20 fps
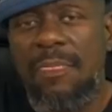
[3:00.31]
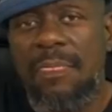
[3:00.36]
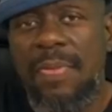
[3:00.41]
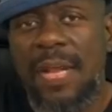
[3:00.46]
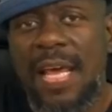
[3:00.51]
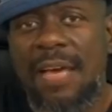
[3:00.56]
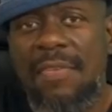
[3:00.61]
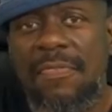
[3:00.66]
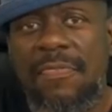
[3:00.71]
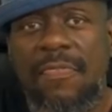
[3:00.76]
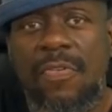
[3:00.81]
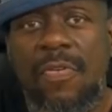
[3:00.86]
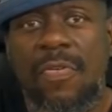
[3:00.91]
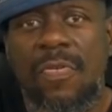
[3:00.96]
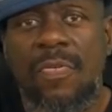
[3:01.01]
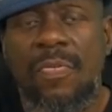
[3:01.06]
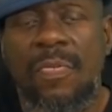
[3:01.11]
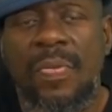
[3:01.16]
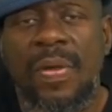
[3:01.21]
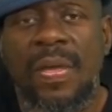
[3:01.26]

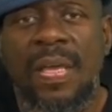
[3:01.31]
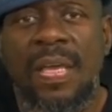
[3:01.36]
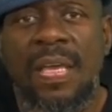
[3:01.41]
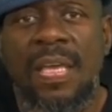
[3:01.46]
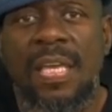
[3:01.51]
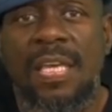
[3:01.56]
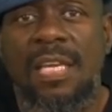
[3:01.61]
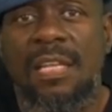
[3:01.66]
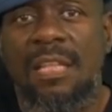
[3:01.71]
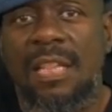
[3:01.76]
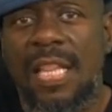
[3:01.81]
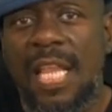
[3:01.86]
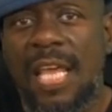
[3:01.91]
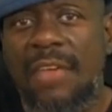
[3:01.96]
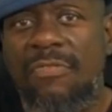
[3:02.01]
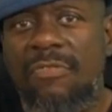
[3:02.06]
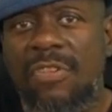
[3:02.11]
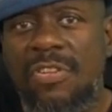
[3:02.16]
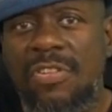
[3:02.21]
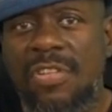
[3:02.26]
platform. He can
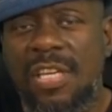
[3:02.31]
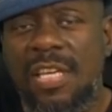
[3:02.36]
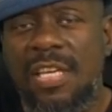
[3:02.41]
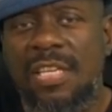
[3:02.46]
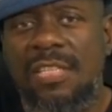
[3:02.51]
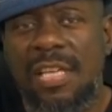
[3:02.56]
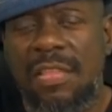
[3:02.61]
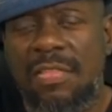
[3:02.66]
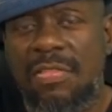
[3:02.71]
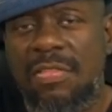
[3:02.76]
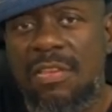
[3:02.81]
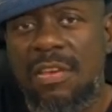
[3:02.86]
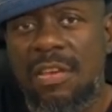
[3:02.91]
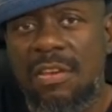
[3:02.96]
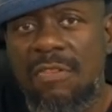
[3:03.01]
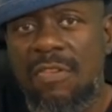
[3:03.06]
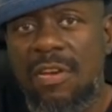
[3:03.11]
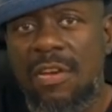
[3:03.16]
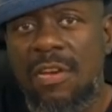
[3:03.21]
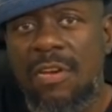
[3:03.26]
leverage his
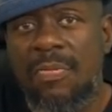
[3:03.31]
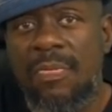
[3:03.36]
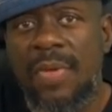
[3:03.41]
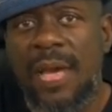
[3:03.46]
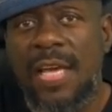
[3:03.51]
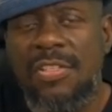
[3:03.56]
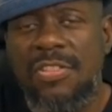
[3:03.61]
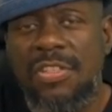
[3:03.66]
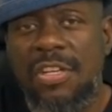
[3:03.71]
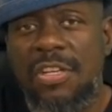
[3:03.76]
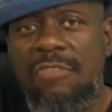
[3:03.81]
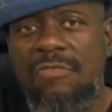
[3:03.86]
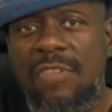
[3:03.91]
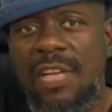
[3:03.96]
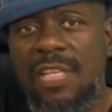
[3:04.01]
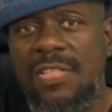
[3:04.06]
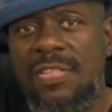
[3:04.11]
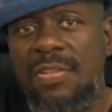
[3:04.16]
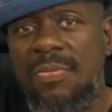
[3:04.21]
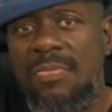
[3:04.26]
Ethereum and
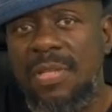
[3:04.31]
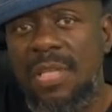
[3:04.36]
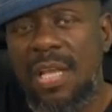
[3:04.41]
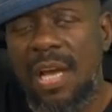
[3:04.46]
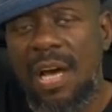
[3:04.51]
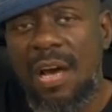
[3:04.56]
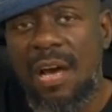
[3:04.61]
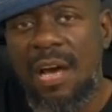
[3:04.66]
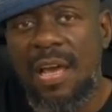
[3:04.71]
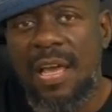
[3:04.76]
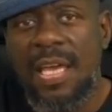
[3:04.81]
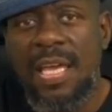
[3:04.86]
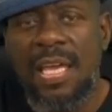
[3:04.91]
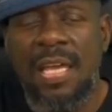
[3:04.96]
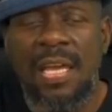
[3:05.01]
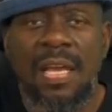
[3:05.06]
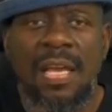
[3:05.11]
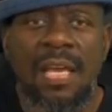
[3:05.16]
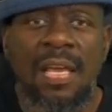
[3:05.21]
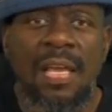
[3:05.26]
generate some
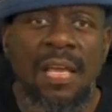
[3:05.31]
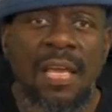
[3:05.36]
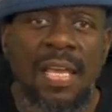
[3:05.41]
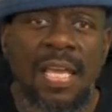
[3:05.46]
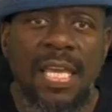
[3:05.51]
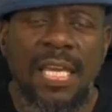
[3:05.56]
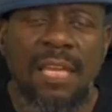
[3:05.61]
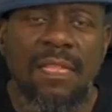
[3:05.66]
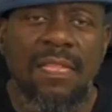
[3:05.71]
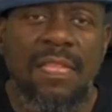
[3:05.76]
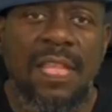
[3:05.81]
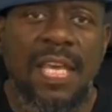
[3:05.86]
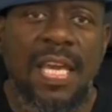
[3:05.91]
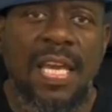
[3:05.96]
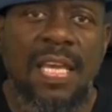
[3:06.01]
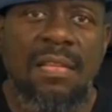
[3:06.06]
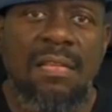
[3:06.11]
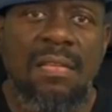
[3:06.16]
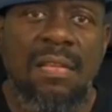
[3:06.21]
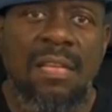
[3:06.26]
DAI. He can
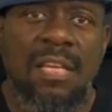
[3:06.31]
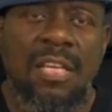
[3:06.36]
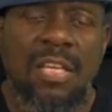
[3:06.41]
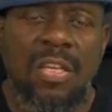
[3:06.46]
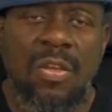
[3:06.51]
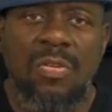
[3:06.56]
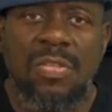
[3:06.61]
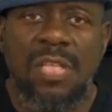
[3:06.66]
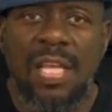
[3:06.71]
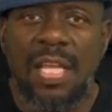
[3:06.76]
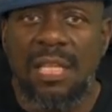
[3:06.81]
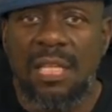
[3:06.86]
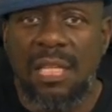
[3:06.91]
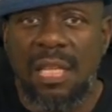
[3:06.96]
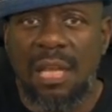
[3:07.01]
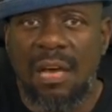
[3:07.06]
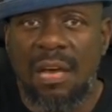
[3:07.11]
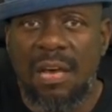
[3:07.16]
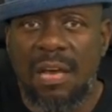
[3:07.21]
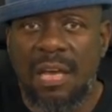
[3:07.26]
then use that
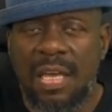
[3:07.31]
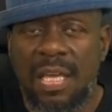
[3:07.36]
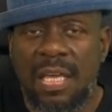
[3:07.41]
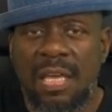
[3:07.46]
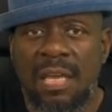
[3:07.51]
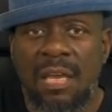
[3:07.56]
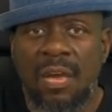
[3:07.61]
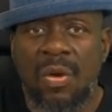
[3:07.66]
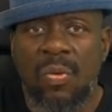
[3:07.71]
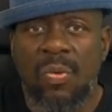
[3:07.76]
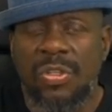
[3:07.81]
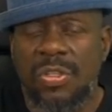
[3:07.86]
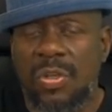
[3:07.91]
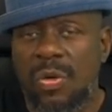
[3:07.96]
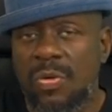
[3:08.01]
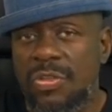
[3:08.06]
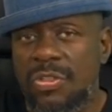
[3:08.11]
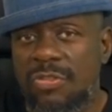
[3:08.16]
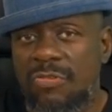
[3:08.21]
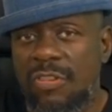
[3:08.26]
DAI, which
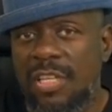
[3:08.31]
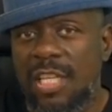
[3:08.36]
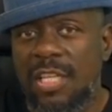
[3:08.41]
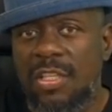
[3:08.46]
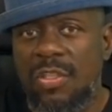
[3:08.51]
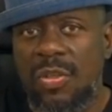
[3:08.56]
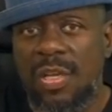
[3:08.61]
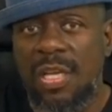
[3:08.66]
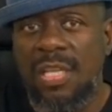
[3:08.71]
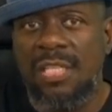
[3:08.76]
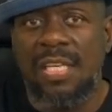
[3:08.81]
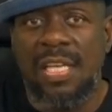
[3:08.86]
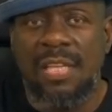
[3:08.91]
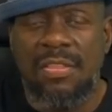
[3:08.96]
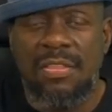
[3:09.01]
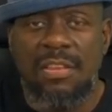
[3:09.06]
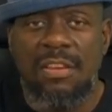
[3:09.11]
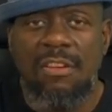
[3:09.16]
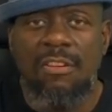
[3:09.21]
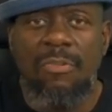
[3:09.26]
goes straight into his
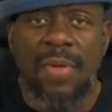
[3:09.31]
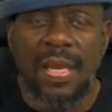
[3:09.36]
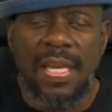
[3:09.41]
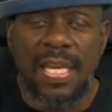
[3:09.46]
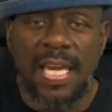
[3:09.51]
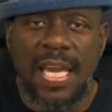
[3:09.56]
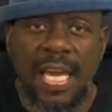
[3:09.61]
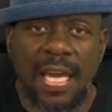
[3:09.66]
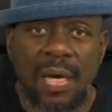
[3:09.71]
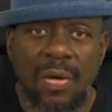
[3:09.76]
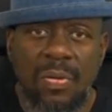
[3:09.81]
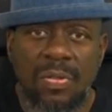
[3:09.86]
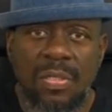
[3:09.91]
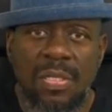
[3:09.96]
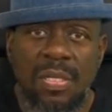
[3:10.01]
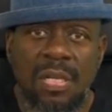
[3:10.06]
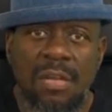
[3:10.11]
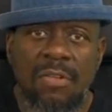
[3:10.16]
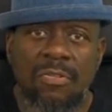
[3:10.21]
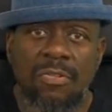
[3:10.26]
Ethereum
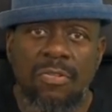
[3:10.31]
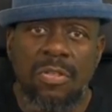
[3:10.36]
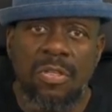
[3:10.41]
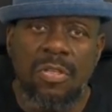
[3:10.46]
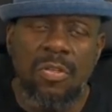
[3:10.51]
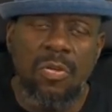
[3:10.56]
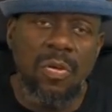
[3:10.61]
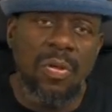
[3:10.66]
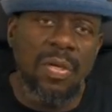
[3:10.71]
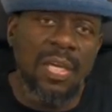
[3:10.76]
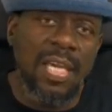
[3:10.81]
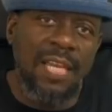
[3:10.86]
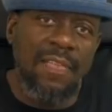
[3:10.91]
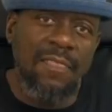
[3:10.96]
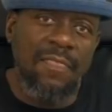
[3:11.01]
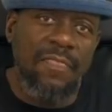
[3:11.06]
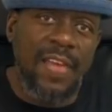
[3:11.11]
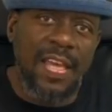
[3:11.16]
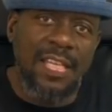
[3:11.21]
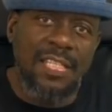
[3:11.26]
account, to
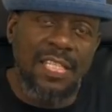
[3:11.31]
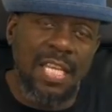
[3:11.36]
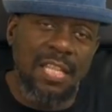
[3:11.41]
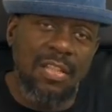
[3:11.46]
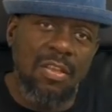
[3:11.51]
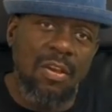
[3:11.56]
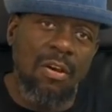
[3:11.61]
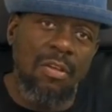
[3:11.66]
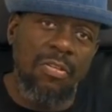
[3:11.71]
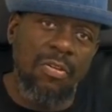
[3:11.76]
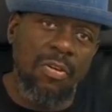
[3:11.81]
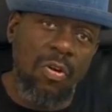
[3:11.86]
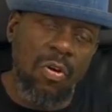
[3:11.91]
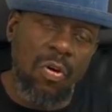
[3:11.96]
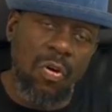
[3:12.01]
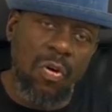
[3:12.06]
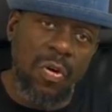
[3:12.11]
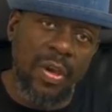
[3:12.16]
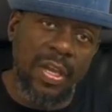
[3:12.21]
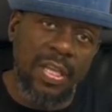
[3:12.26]
invest in the other
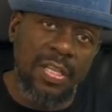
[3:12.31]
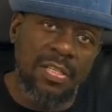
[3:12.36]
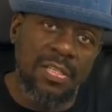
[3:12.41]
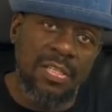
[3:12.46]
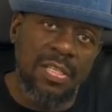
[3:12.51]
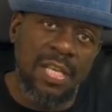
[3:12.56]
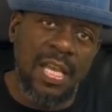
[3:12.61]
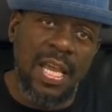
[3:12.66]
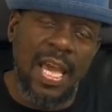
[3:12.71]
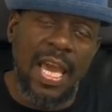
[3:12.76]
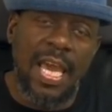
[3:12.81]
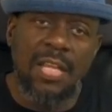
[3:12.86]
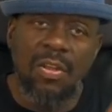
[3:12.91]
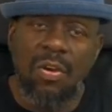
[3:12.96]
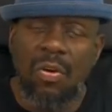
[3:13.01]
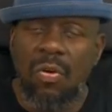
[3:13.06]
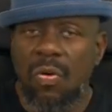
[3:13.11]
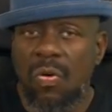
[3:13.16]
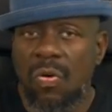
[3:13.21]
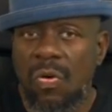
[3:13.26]
coins,
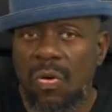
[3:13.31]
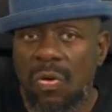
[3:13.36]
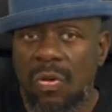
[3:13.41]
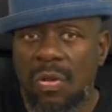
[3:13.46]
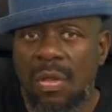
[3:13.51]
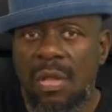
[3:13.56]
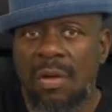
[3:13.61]
and all